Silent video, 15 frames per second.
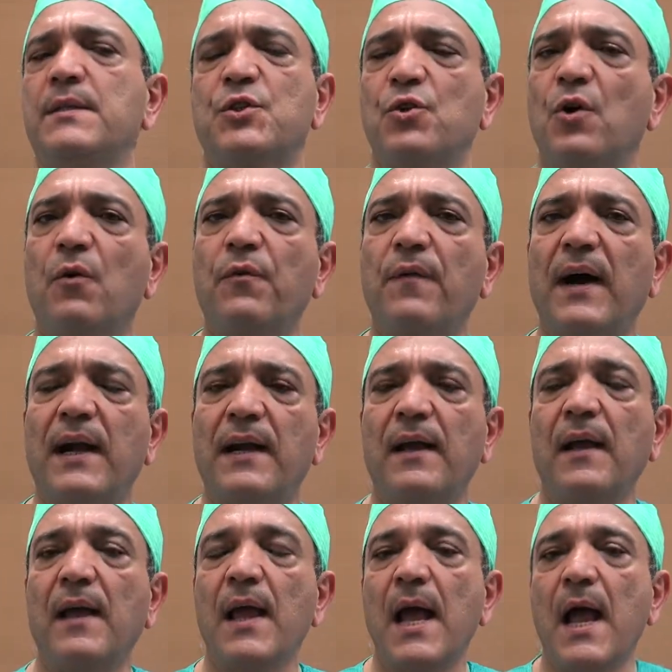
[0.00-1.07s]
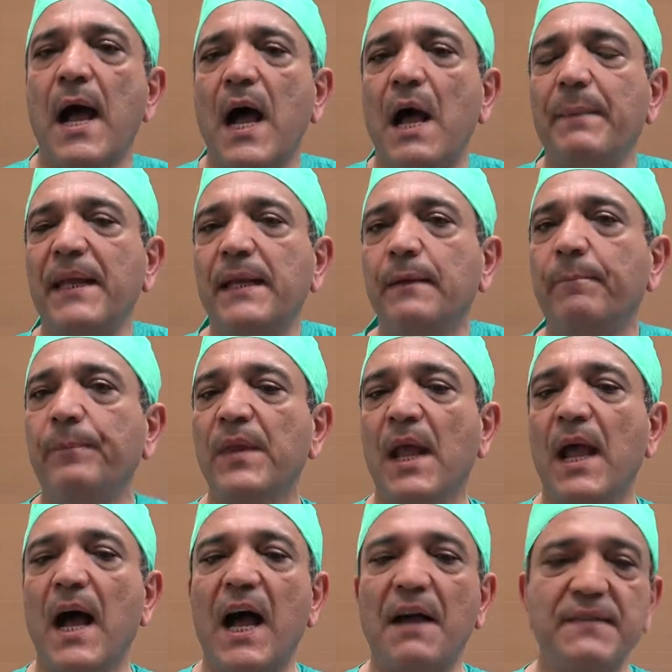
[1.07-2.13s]
so far. I mean,
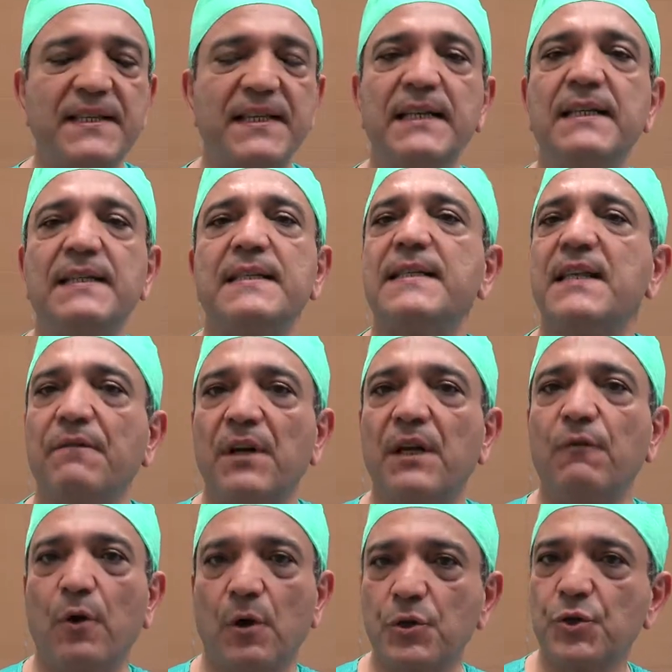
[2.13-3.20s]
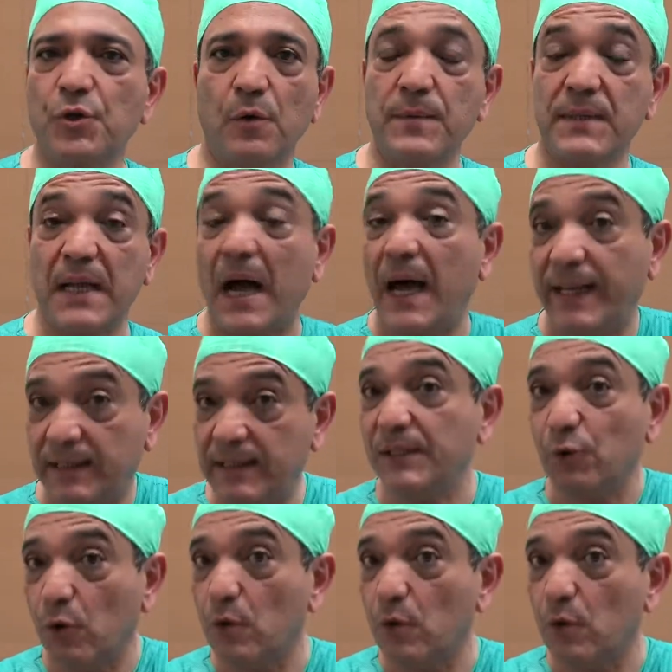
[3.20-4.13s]
I've seen several workshops. I did